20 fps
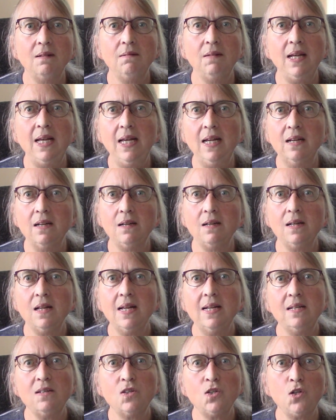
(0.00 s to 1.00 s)
he had
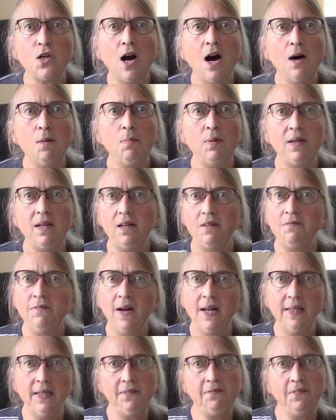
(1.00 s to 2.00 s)
his job, he had
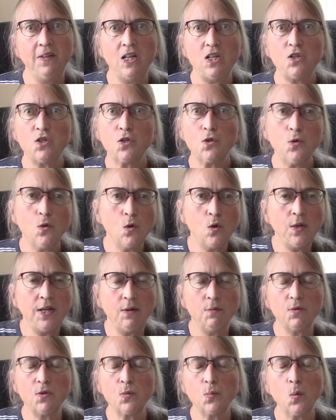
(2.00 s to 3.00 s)
finally finished school, he
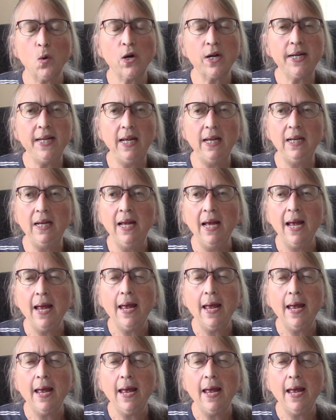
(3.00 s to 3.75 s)
was working,